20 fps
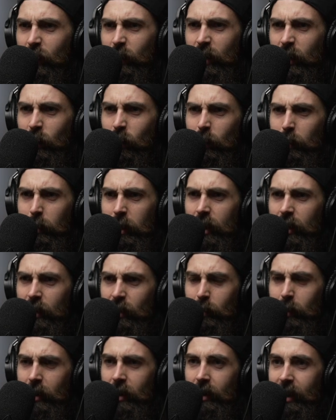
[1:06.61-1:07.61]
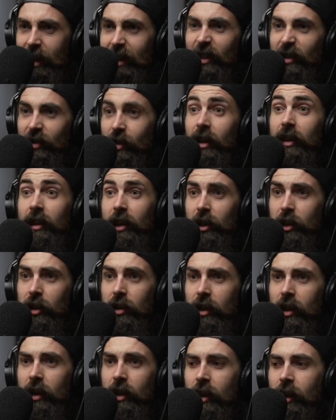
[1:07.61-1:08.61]
really one picture of me in this
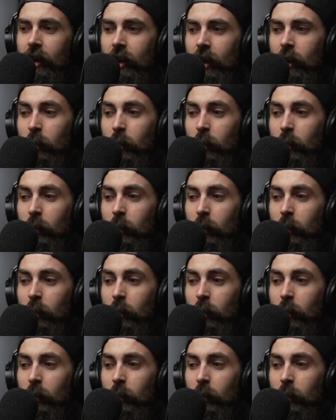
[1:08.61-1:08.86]
condition. Yeah.